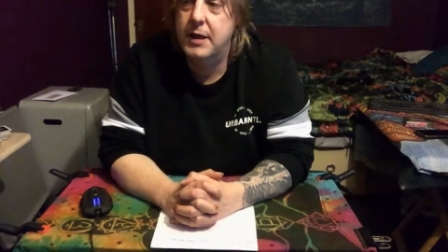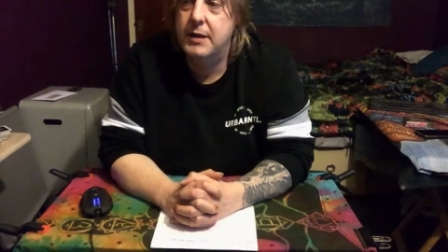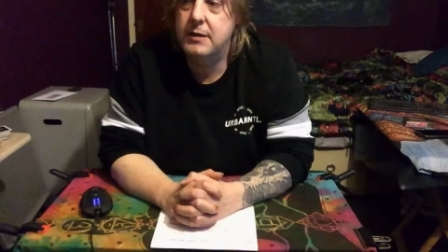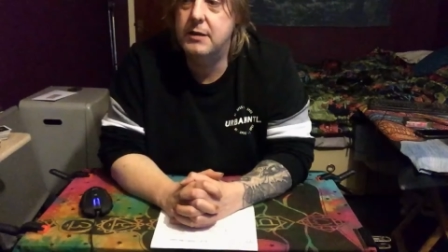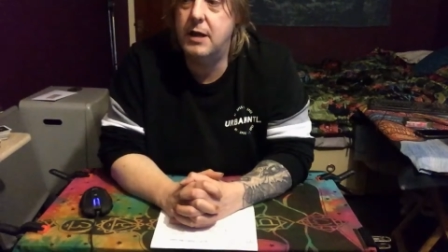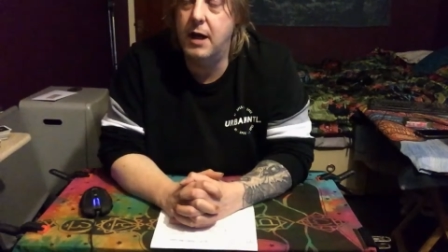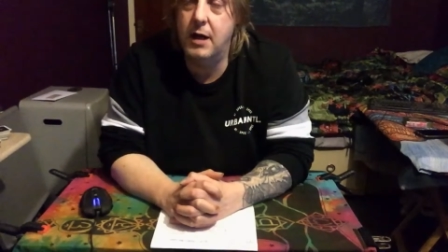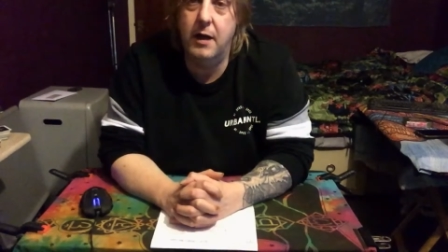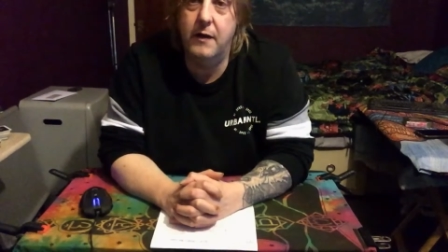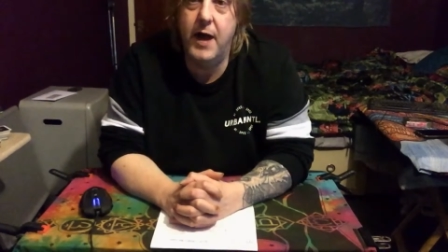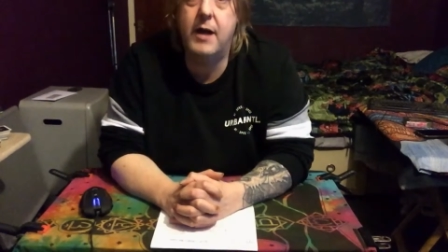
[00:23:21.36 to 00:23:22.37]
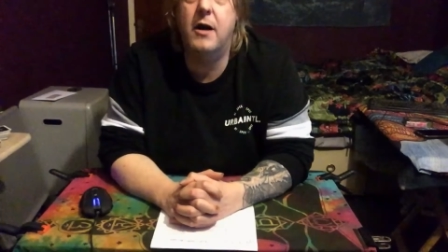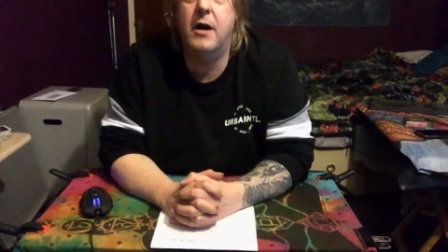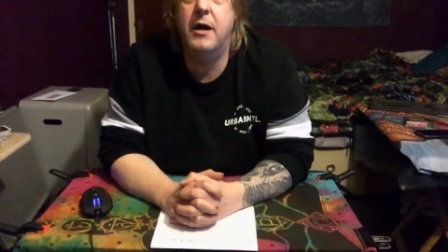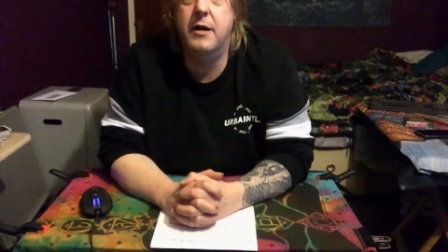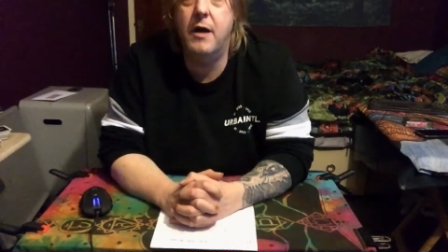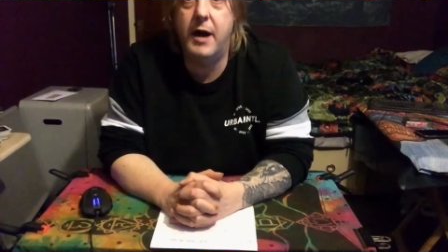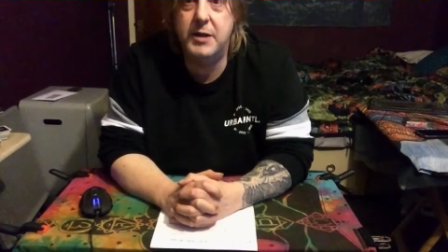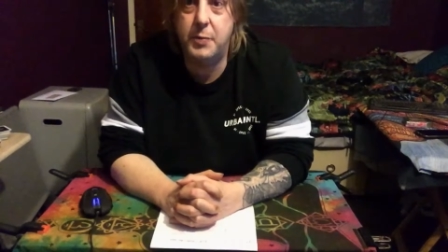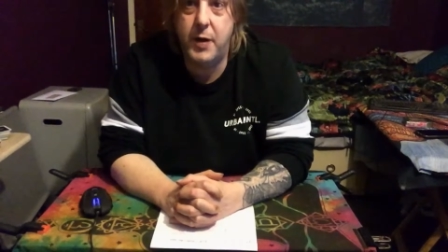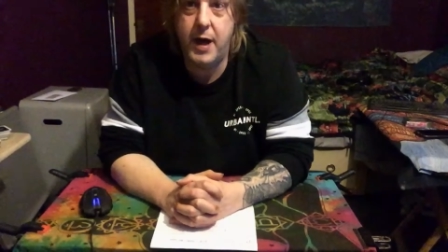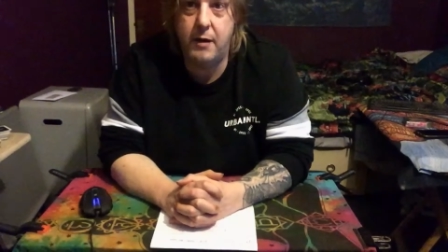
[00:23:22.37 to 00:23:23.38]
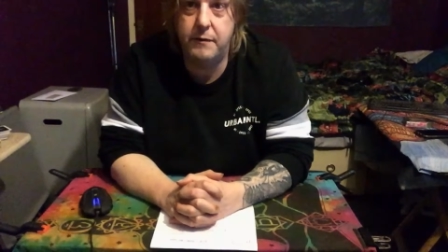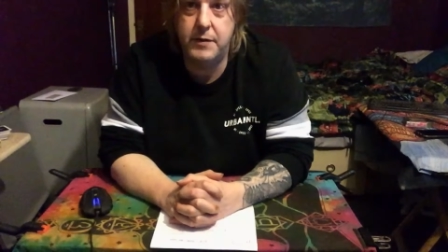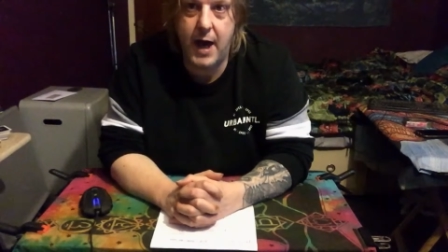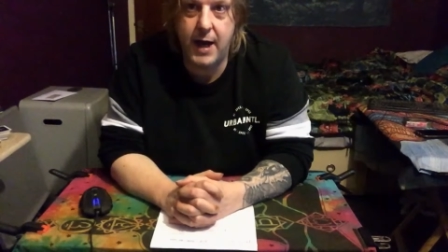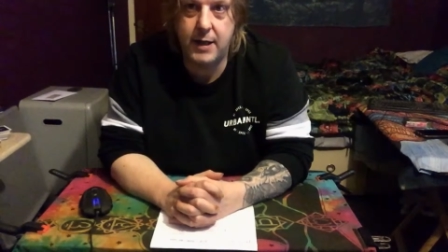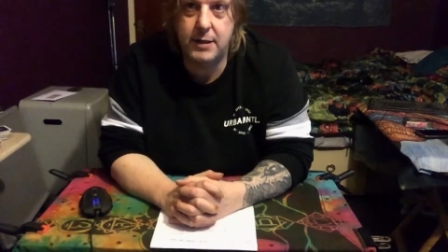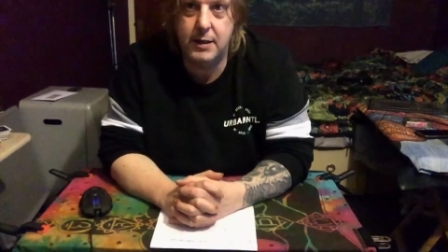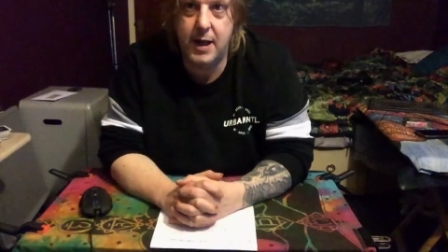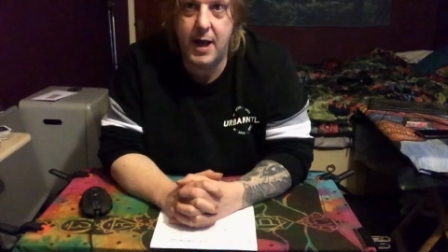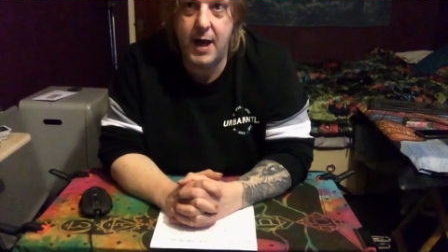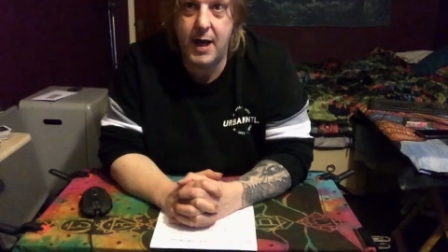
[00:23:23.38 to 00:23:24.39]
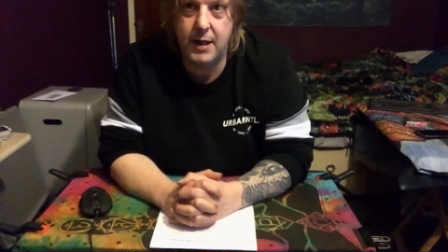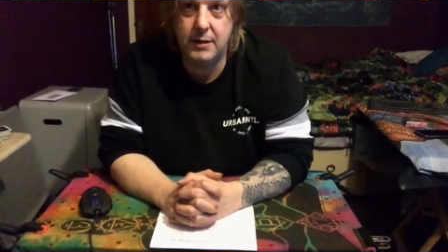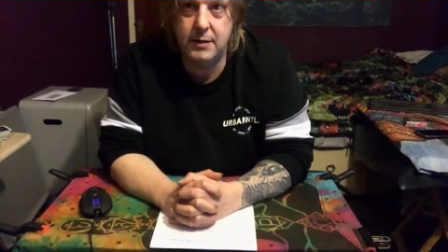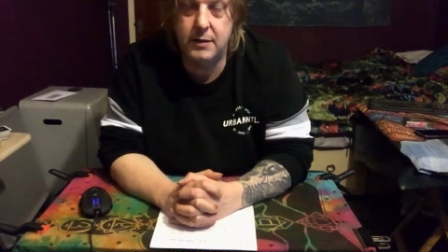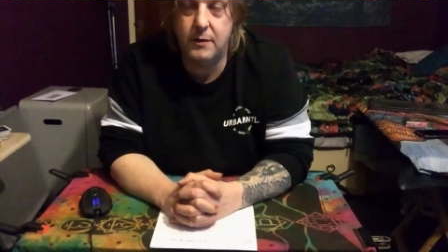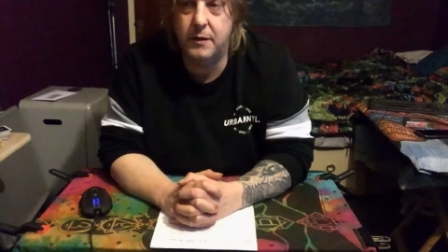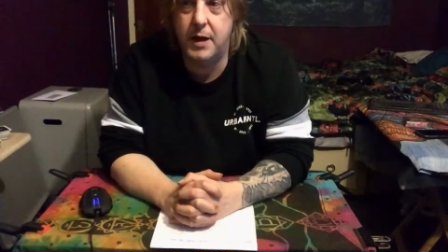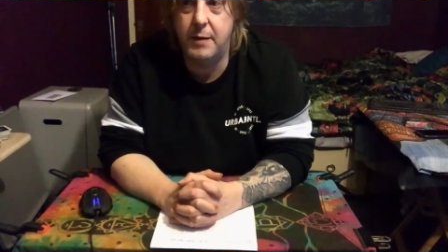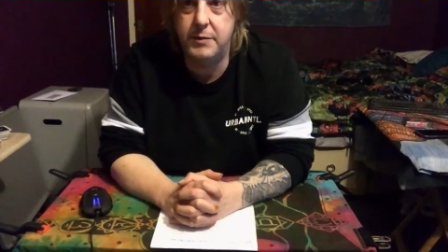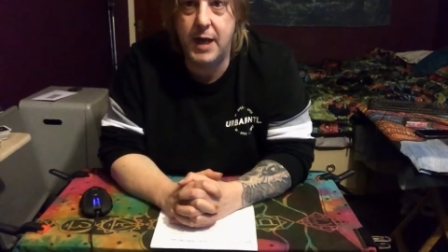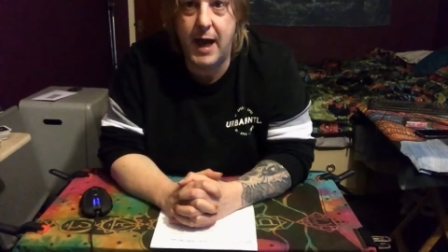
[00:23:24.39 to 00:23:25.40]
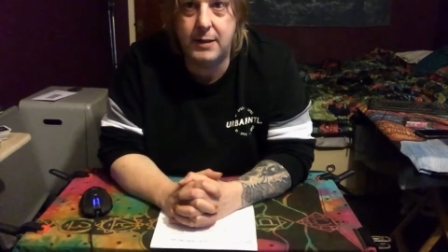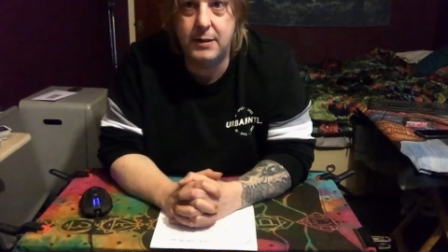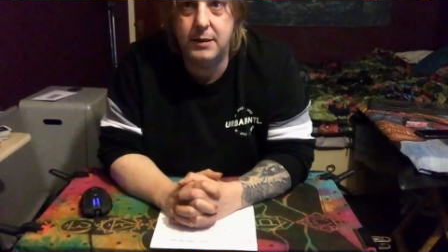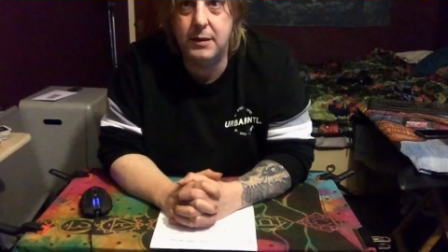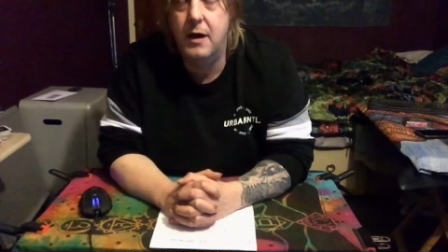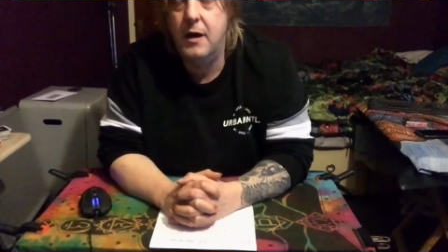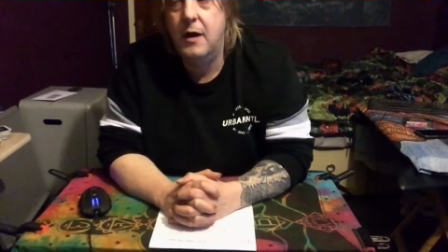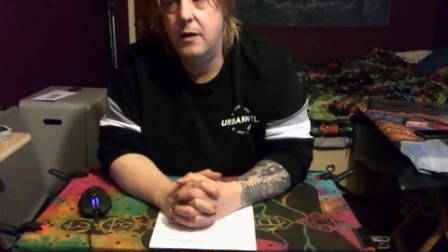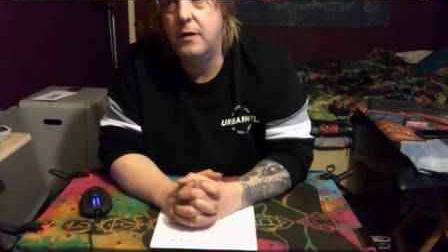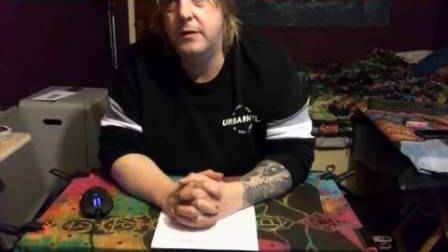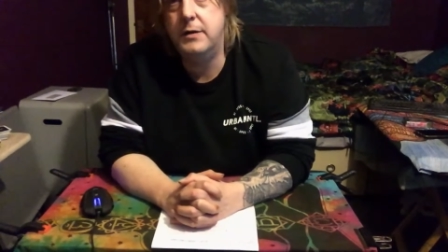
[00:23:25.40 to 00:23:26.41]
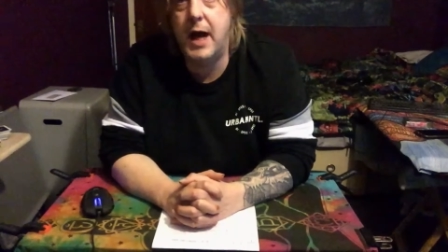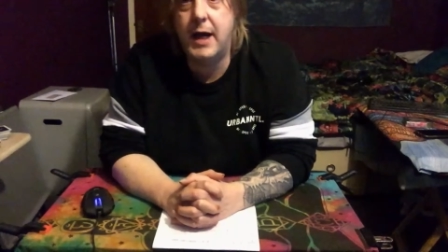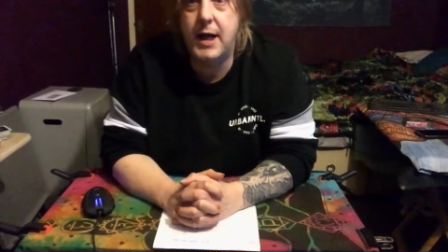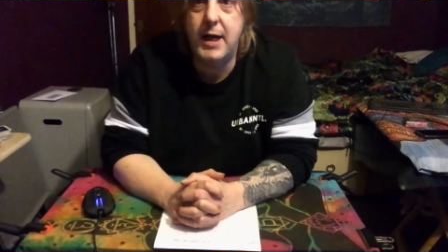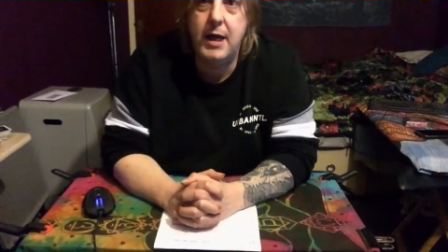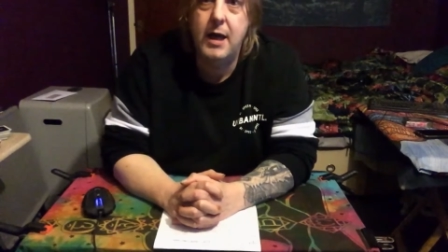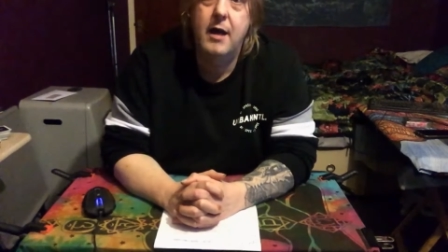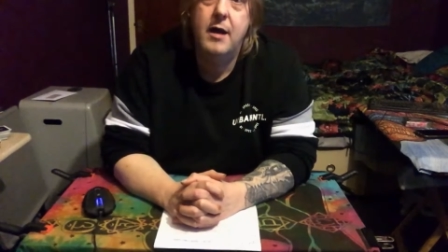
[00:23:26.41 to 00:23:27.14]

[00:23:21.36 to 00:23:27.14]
So it's like, look, they've got a nice pair of jacks in their hands, or the name Jackson, or Jackie,